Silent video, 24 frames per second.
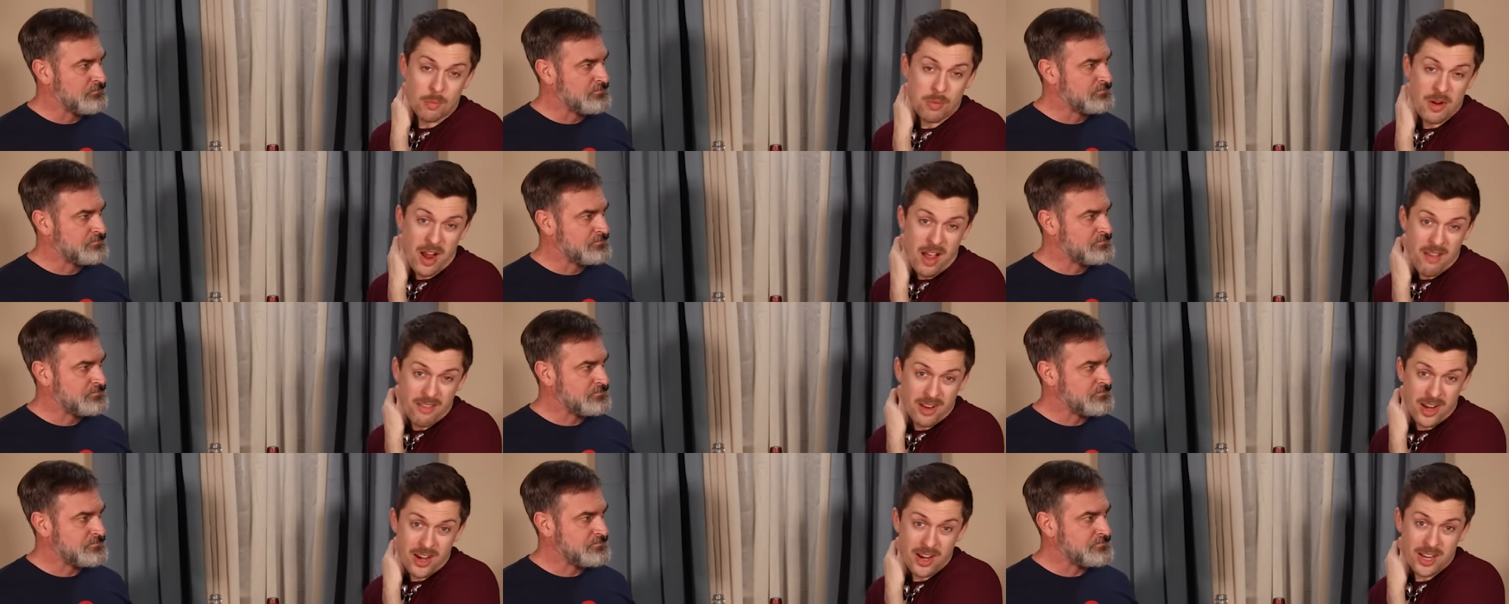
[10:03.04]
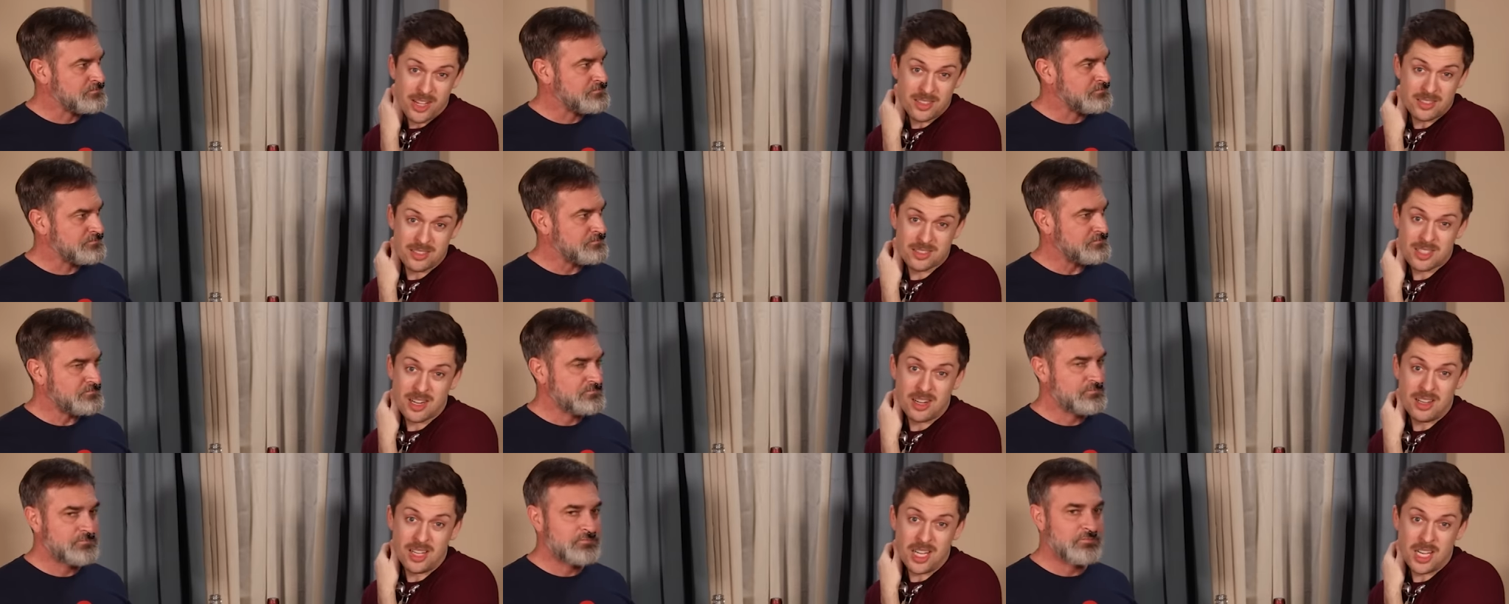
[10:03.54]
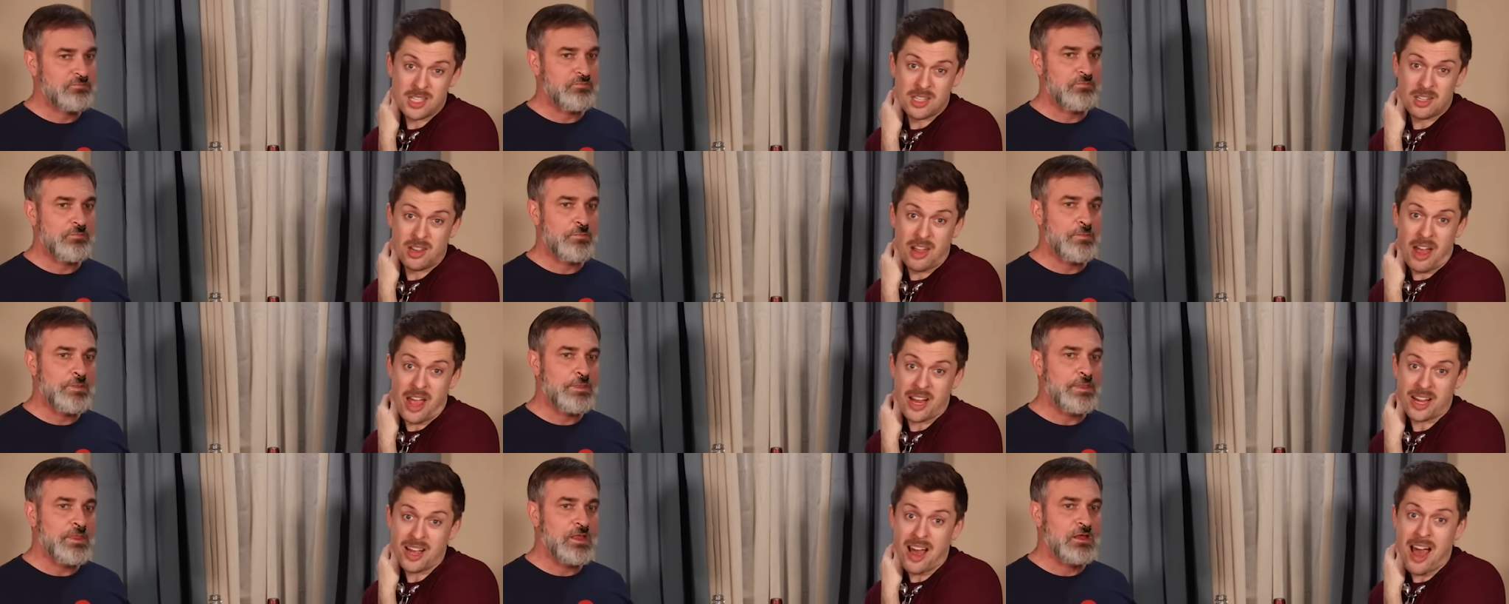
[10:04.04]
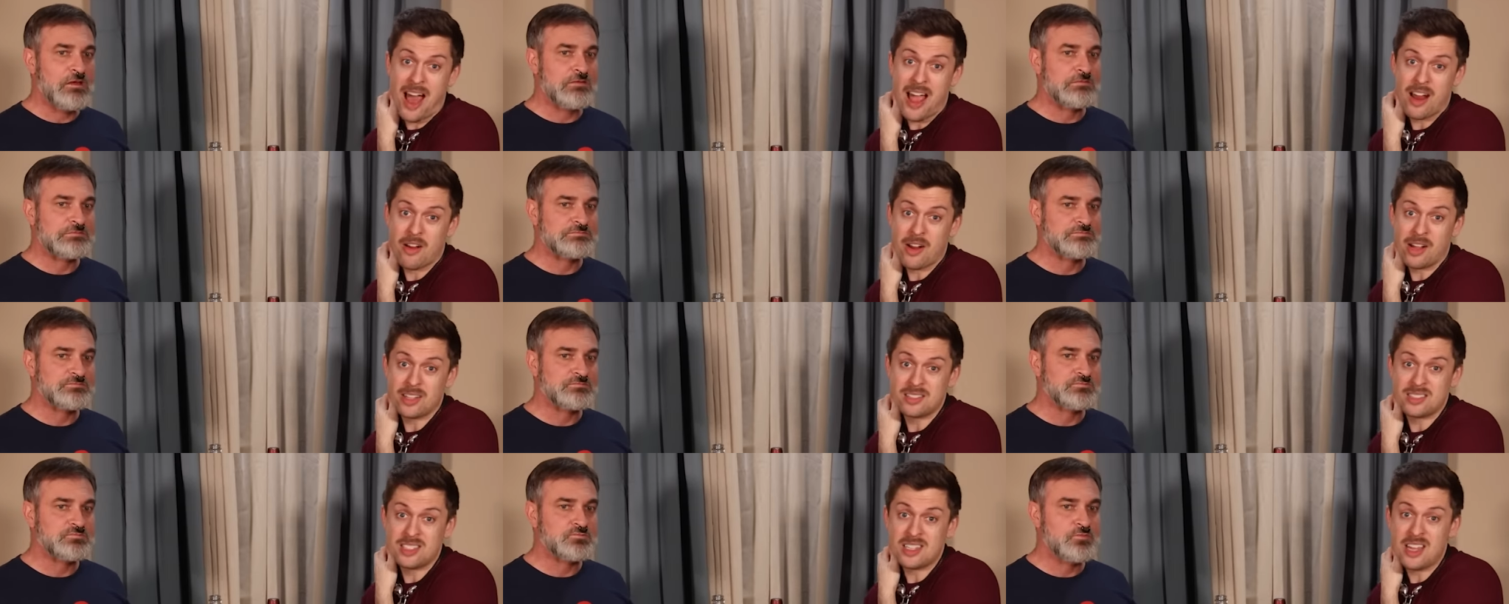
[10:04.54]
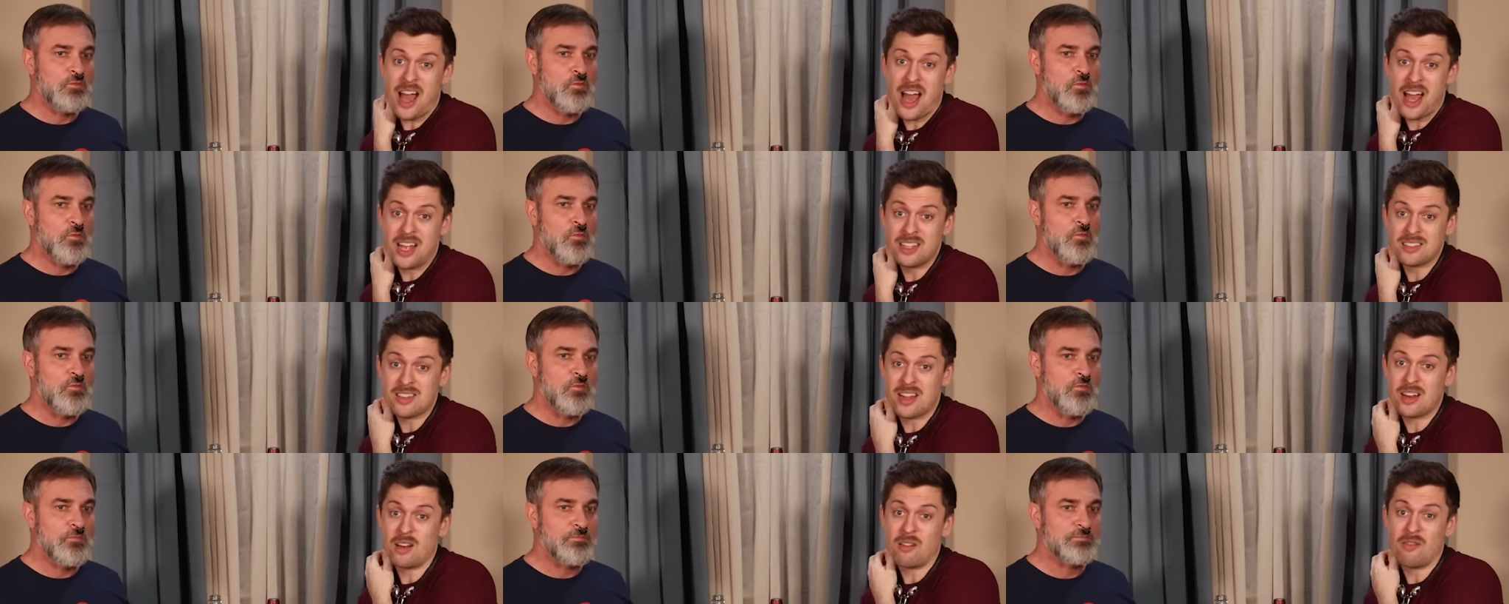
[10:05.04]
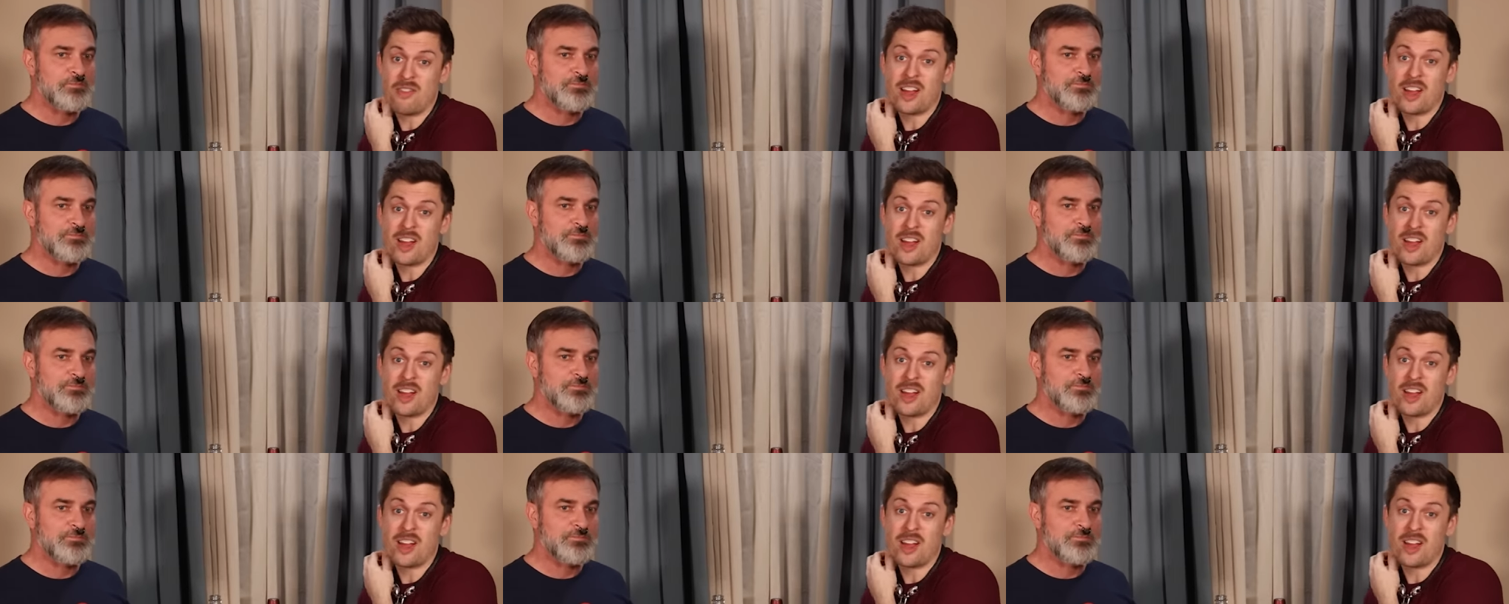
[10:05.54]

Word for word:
Speaker 1: your private areas is going to lead to like higher STIs and